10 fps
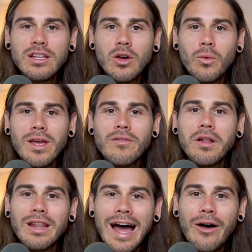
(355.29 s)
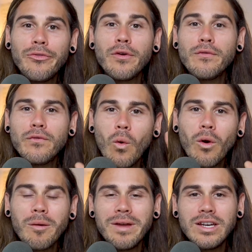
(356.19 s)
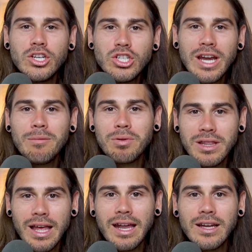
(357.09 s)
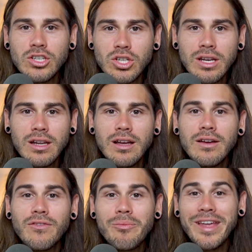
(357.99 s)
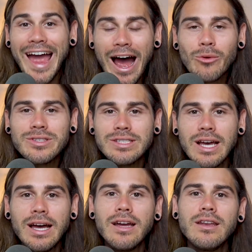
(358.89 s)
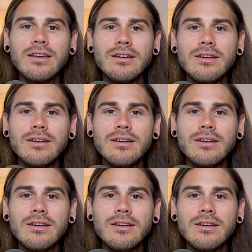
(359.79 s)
that we have allowed to form and shape that agenda from the outside.